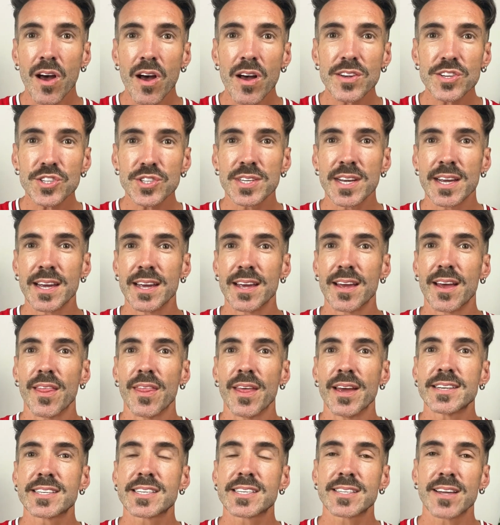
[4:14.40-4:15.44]
last year,
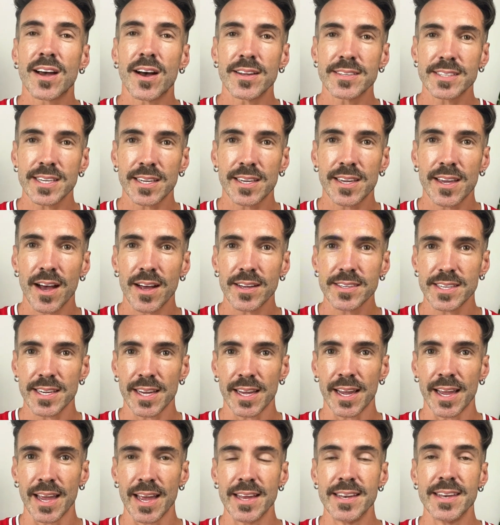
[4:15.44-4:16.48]
they started
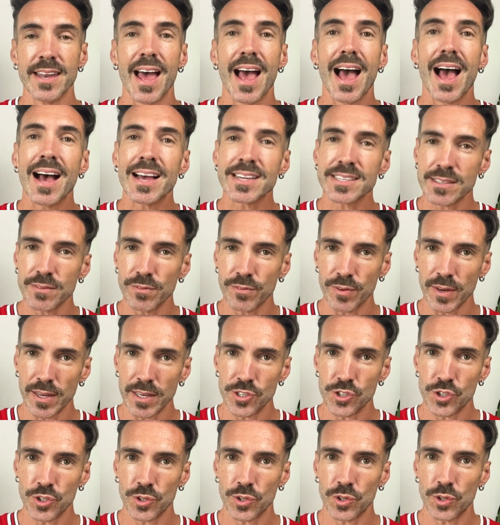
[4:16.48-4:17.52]
cutting again as
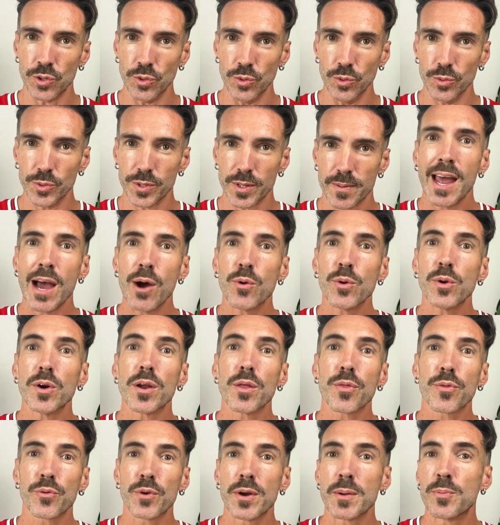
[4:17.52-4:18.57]
inflation cooled. Now we're
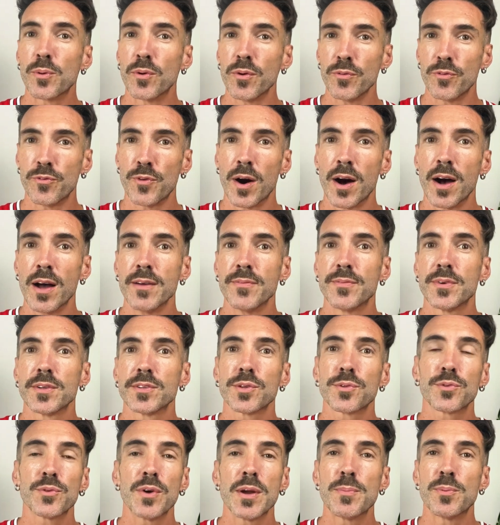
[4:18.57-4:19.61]
at 3.5 to
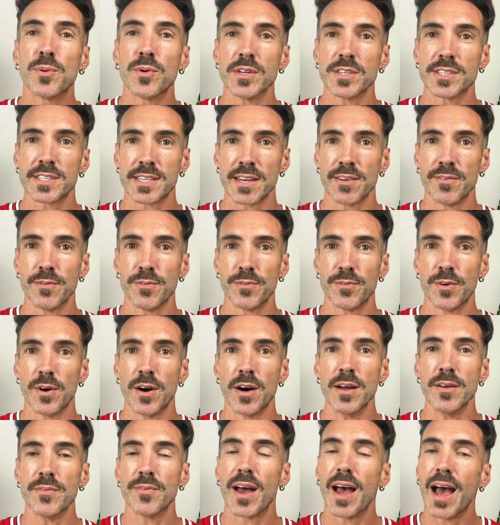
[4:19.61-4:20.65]

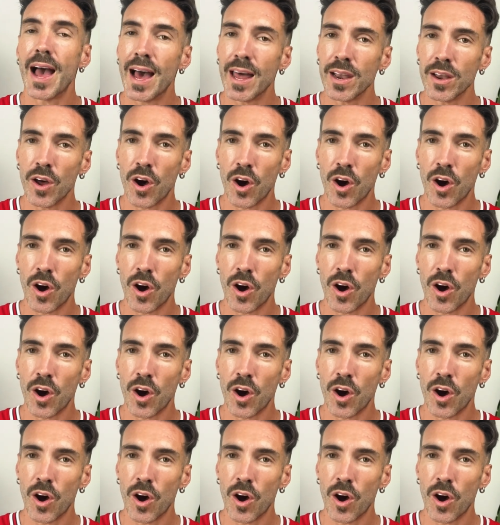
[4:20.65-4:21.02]
3.75 and